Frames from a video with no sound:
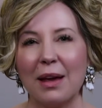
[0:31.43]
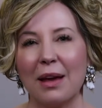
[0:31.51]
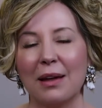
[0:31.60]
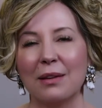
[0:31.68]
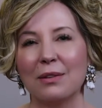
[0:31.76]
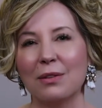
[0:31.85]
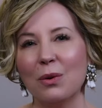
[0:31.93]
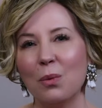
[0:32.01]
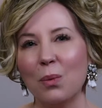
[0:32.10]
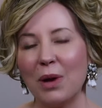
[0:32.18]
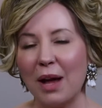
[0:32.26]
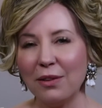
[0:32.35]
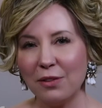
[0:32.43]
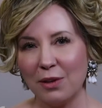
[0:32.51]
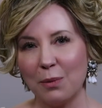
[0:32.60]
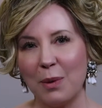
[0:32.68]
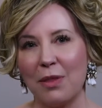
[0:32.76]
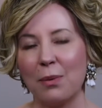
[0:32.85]
And so what I
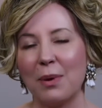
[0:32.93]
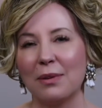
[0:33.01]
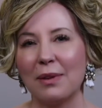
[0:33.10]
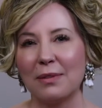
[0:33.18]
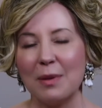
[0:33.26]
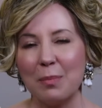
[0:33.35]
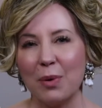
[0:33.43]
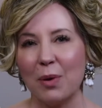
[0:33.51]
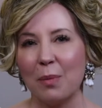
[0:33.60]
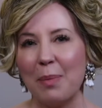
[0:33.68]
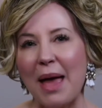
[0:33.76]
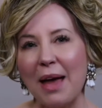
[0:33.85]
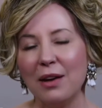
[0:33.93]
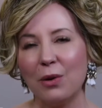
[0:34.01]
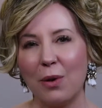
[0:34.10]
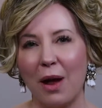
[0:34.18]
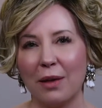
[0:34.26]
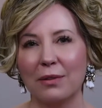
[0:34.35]
started with was a simple band
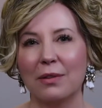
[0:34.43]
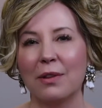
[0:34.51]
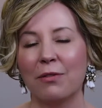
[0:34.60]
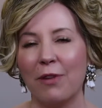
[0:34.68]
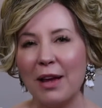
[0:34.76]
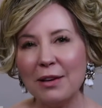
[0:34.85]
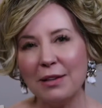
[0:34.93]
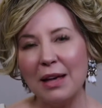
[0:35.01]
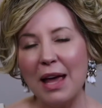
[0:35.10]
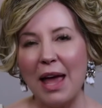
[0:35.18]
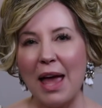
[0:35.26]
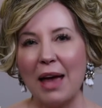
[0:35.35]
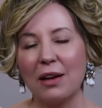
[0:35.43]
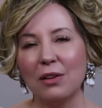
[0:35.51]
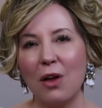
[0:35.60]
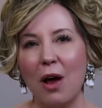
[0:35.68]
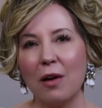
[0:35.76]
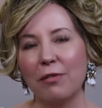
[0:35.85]
across the front and a
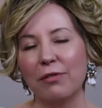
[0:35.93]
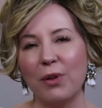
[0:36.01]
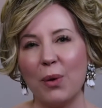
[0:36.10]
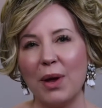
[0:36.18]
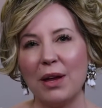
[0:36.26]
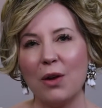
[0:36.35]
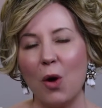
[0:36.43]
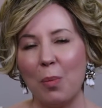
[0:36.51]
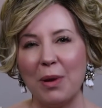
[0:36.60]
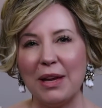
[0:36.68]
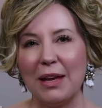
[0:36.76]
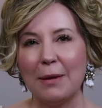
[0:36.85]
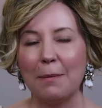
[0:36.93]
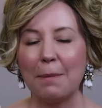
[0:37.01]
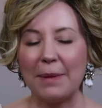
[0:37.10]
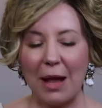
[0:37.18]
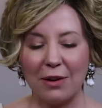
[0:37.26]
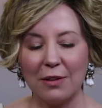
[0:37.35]
long flowing opening
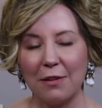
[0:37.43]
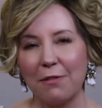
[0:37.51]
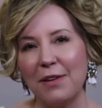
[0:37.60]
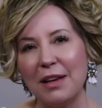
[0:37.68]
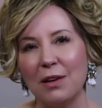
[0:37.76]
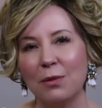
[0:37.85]
down to the feet.